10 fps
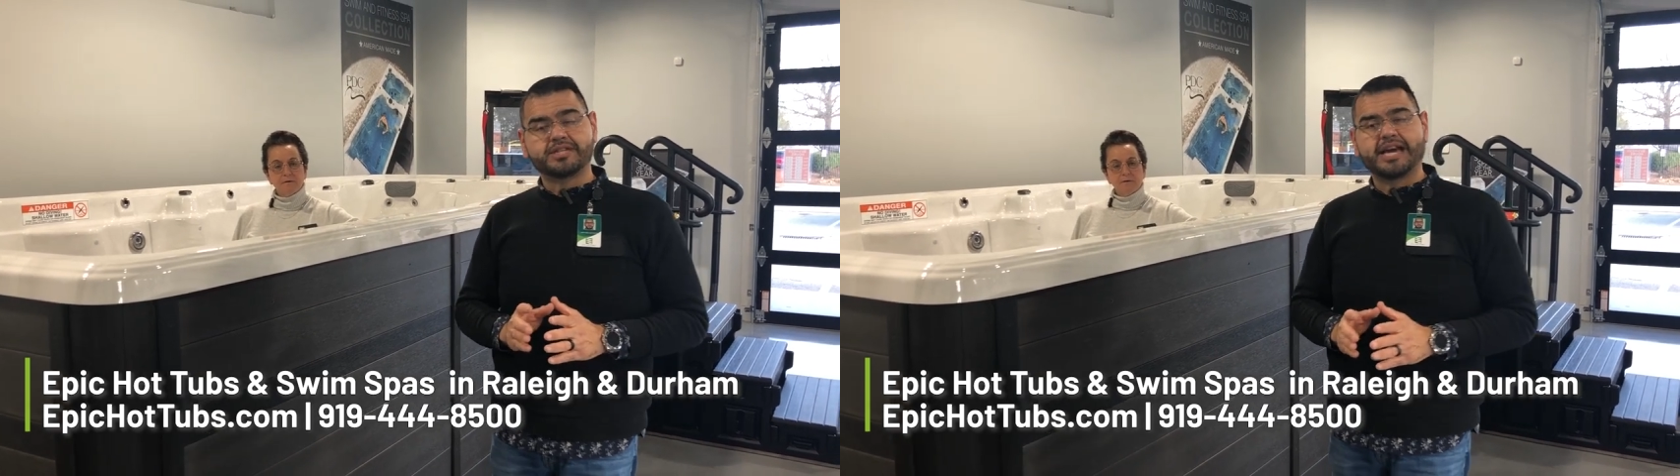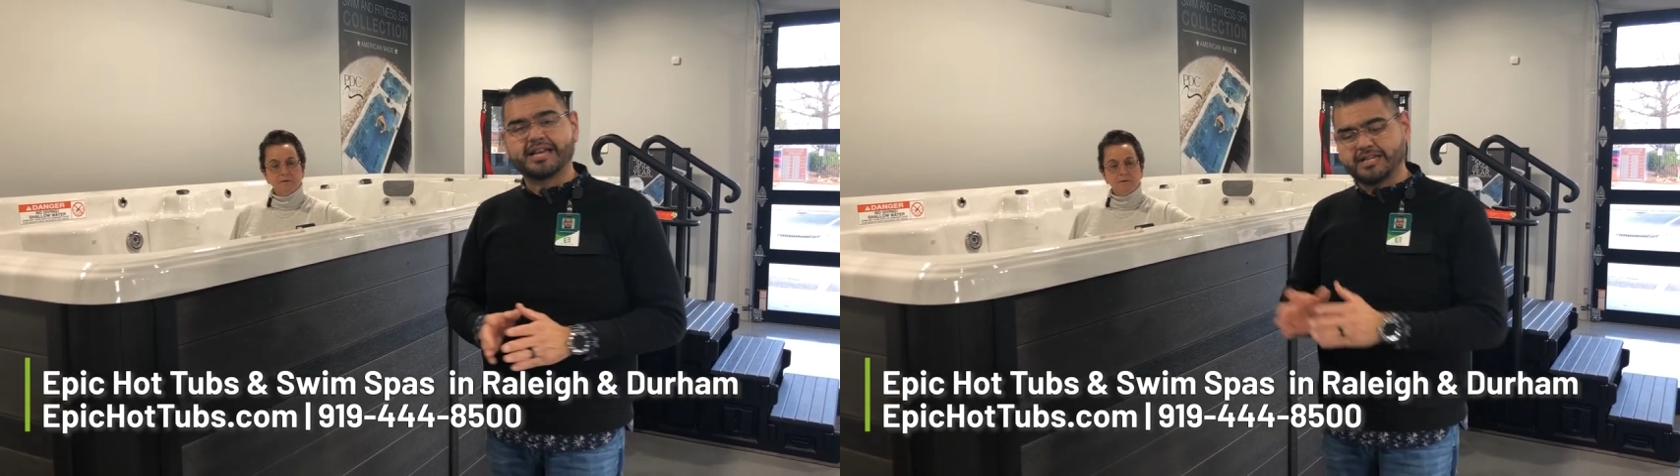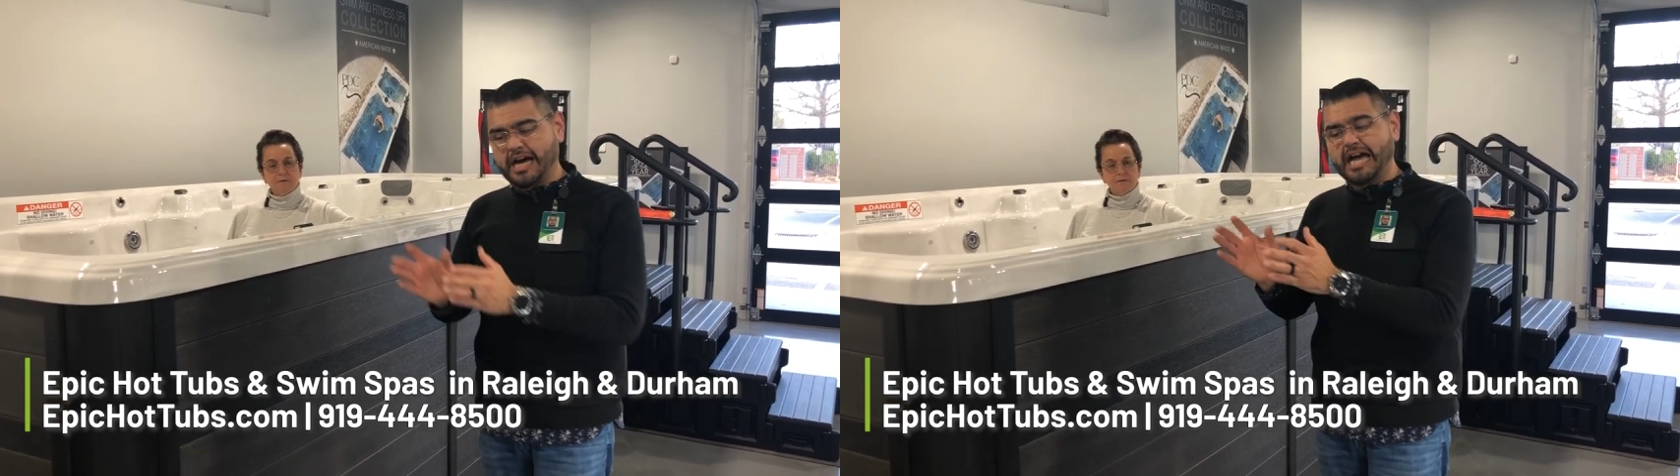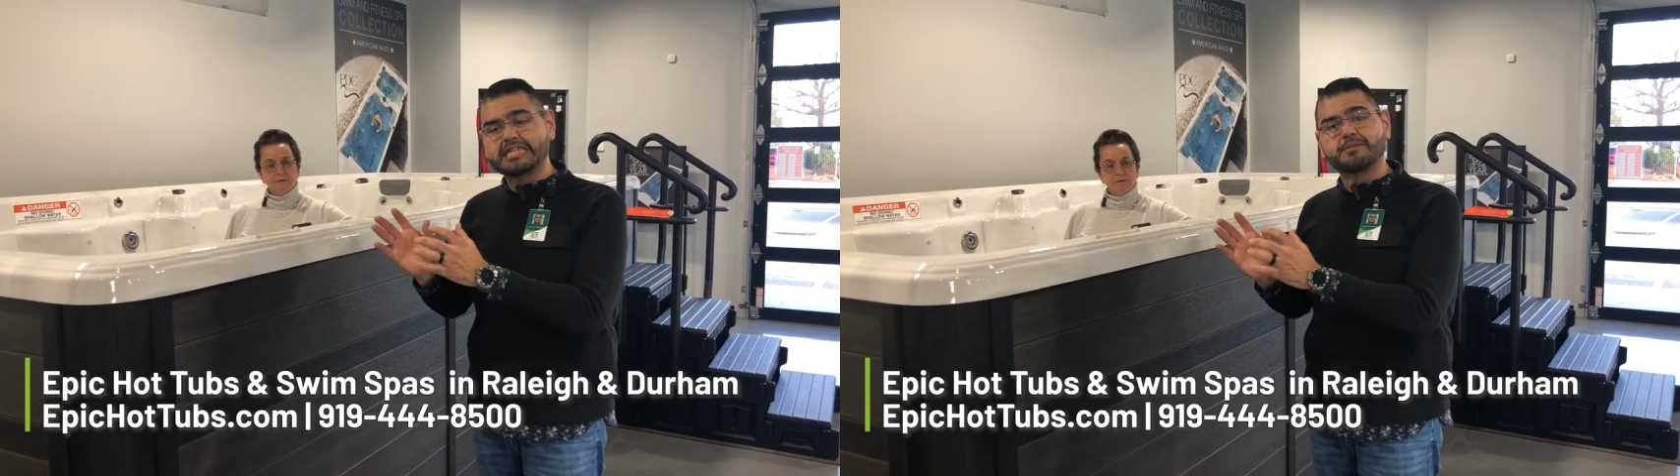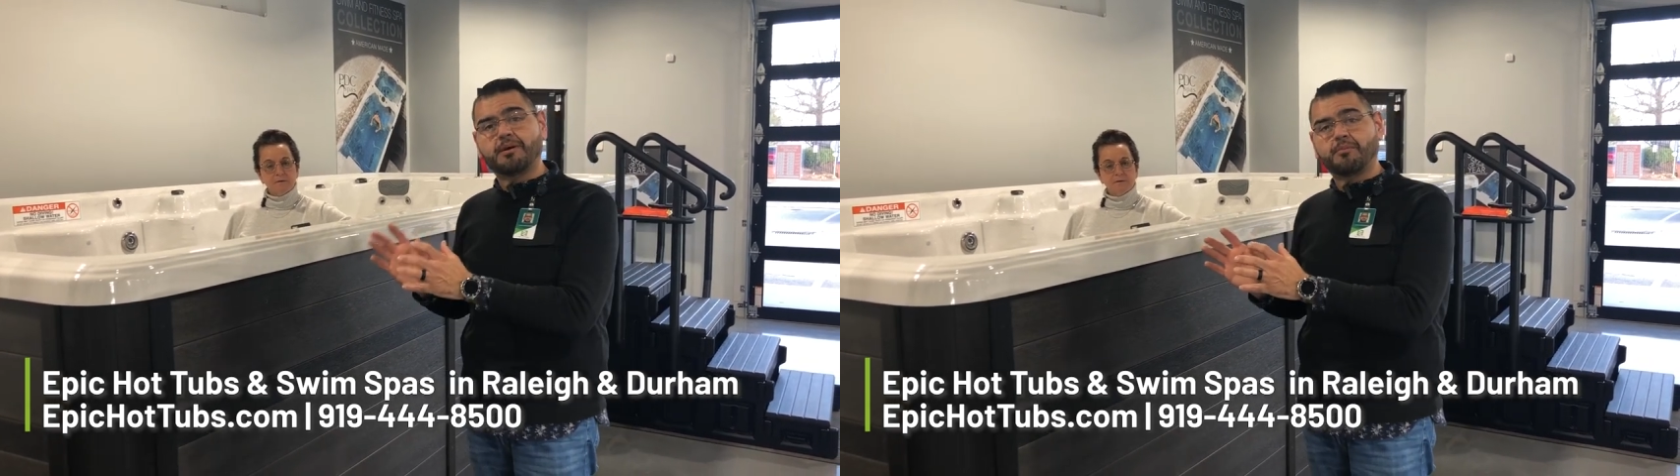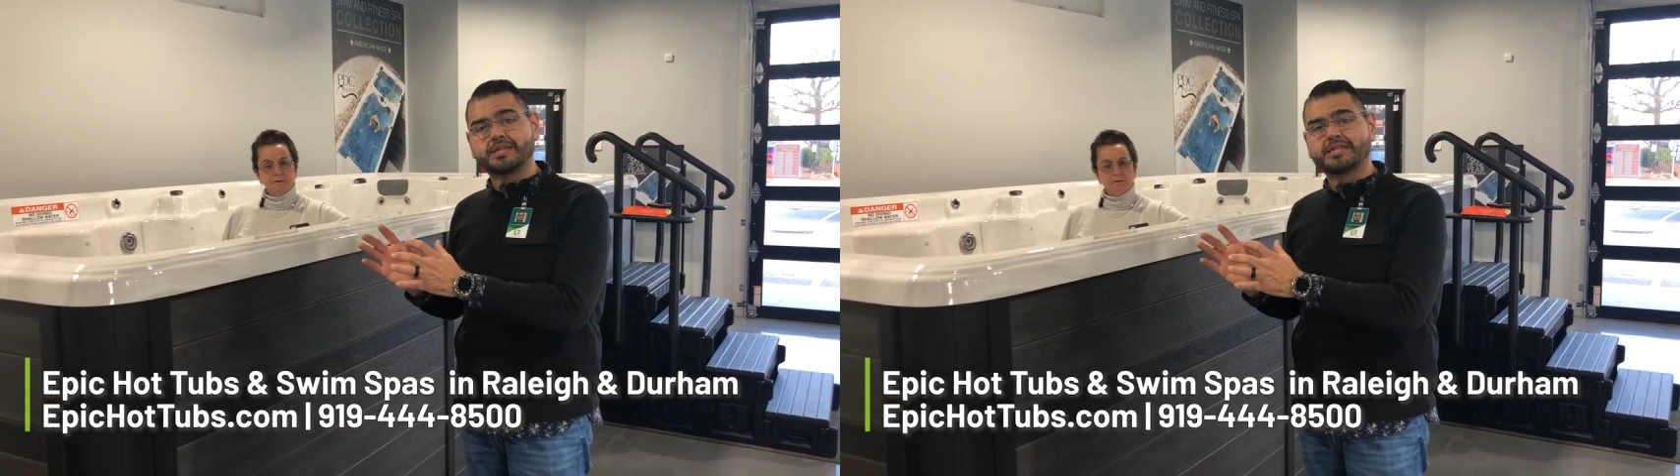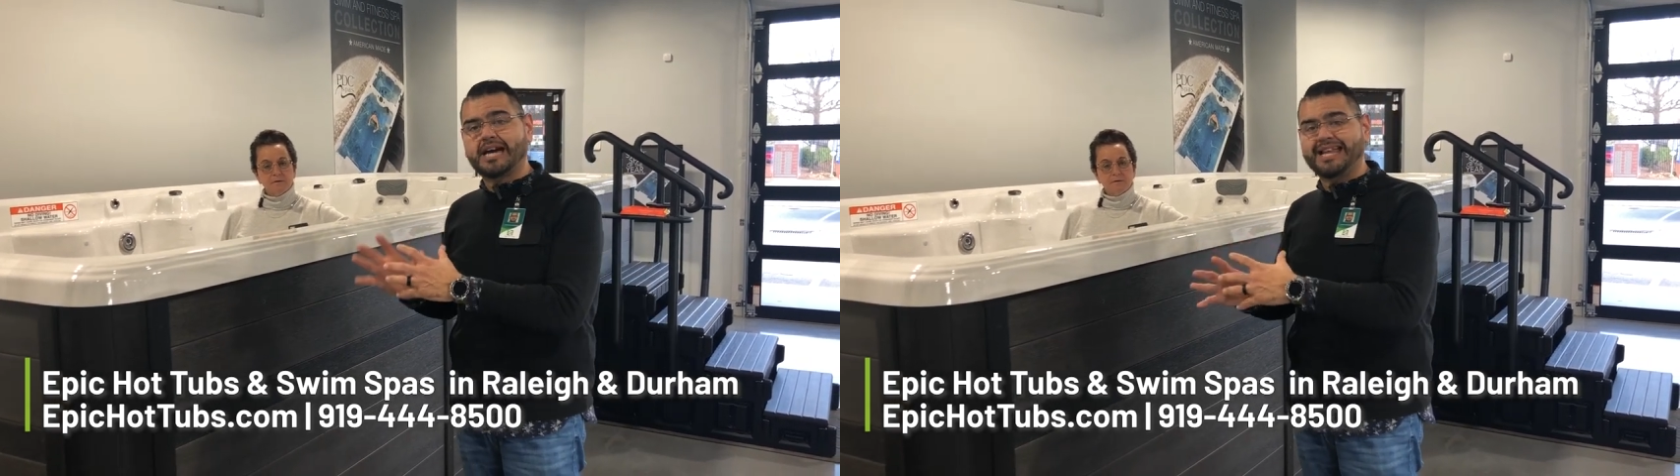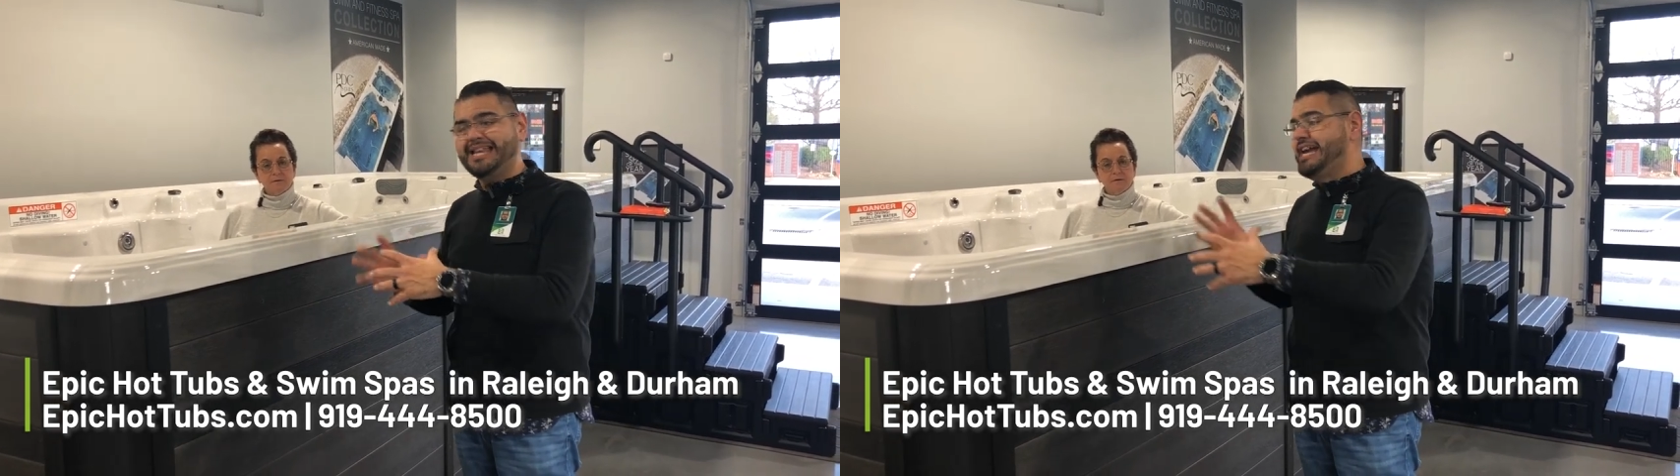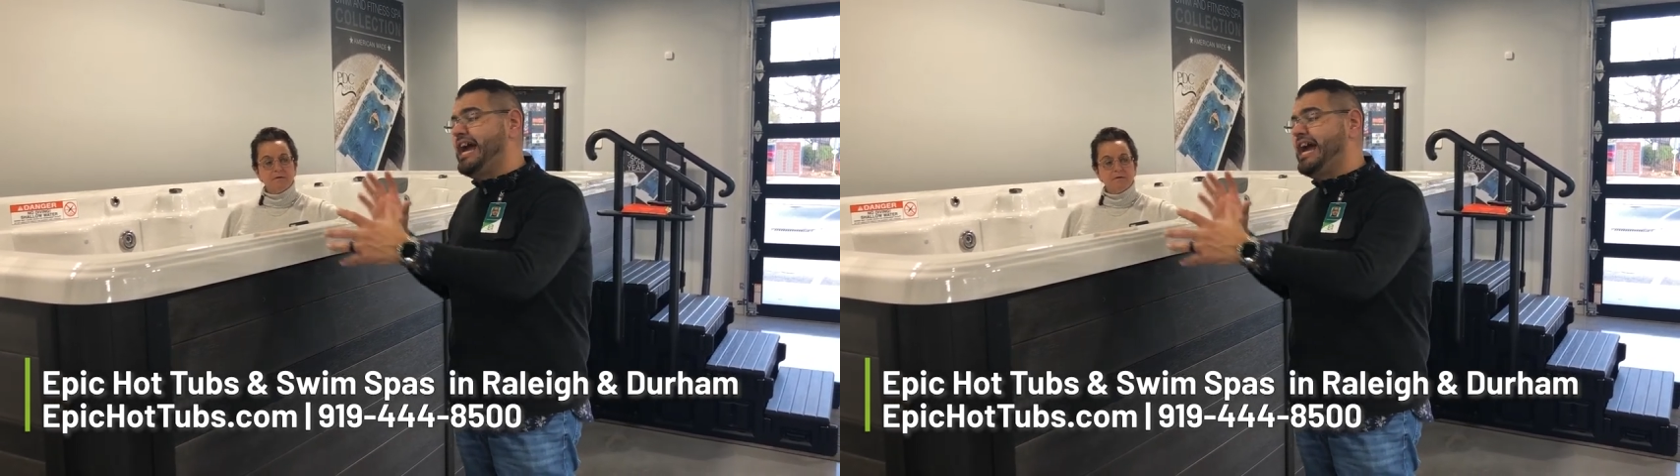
which has a hot tub on one side